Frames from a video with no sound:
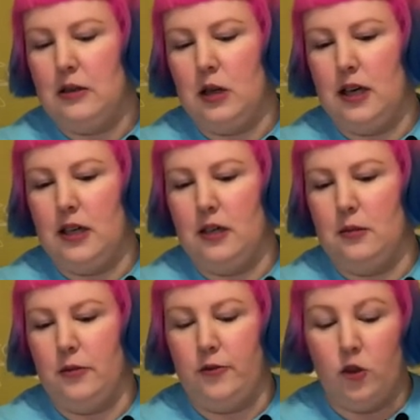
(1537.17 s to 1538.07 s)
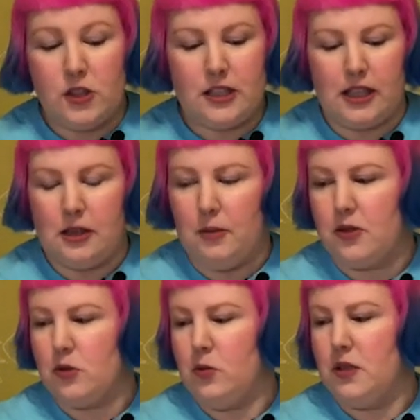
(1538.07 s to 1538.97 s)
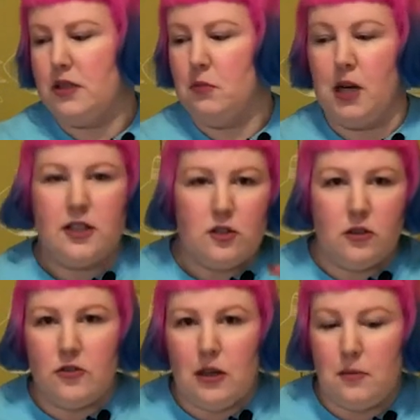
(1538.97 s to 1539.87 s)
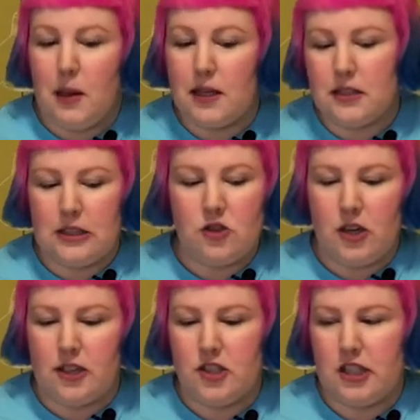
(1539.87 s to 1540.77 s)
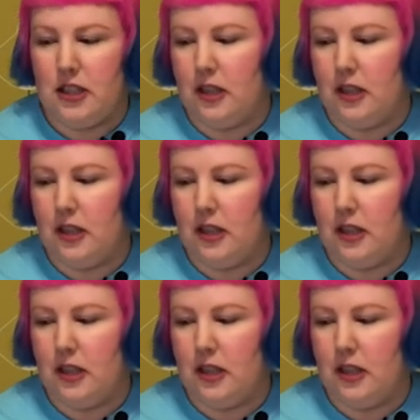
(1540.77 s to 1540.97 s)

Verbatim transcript: uh, before starting the puzzle was my sort of puzzling strategy.